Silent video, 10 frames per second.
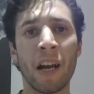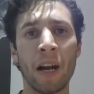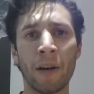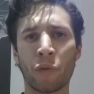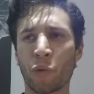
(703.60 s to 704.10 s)

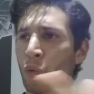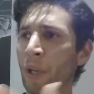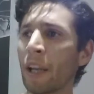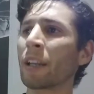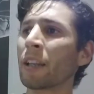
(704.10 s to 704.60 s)
of
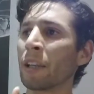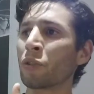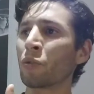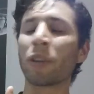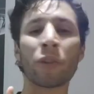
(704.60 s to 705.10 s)
creating and
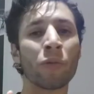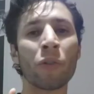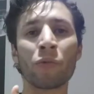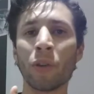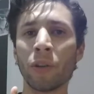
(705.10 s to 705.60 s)
doing their
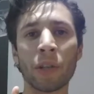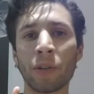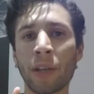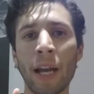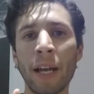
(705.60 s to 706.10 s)
own role. They
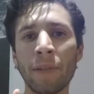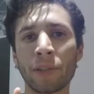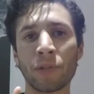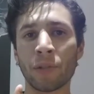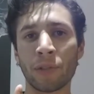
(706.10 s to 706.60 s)
don't have a
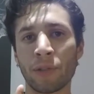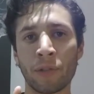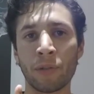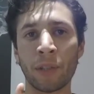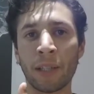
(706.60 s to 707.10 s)
choice to do it.